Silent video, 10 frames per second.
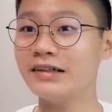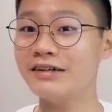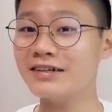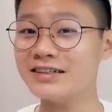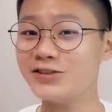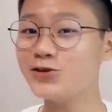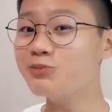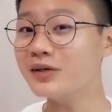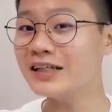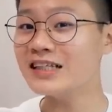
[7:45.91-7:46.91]
There are still
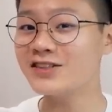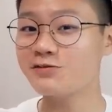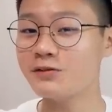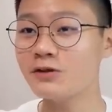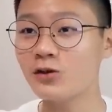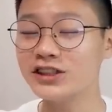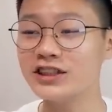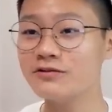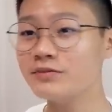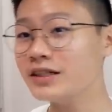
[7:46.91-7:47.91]
millions of people
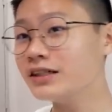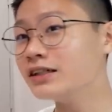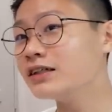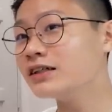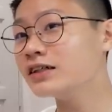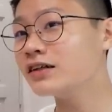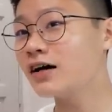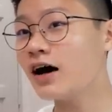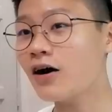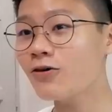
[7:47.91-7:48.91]
watching me.
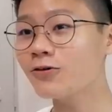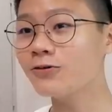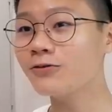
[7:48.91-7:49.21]
How?